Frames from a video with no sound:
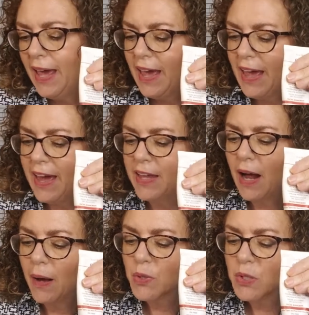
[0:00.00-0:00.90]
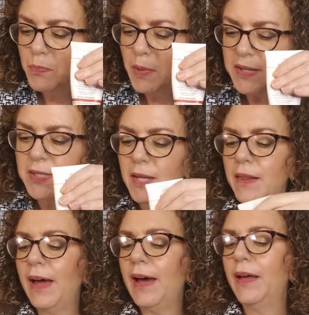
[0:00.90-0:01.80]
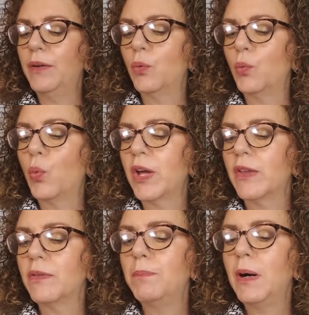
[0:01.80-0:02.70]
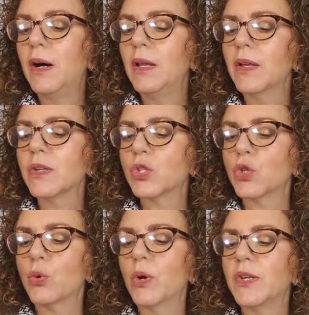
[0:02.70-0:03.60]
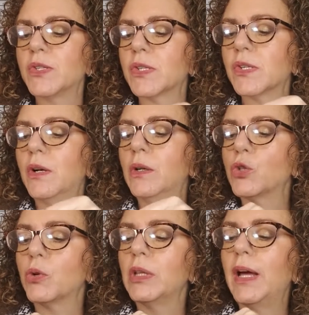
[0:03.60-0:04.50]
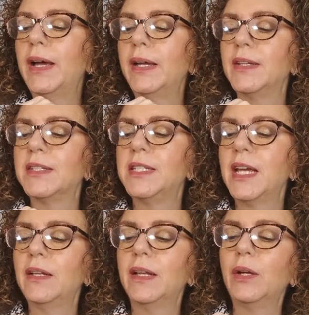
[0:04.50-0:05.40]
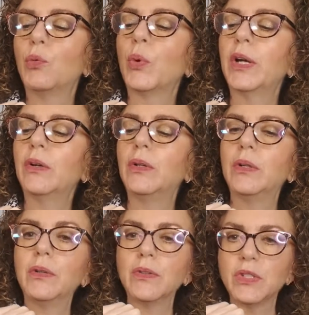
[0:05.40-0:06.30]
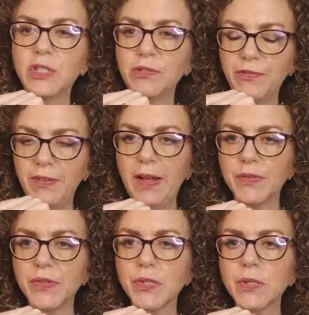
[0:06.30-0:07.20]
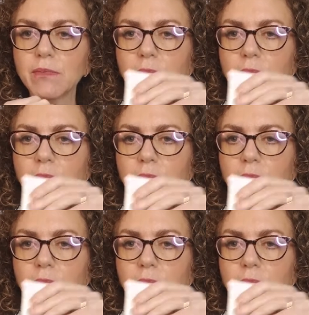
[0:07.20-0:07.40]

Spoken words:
And I was mixing that with Paula's Choice Ultralight Daily Wrinkle Defense.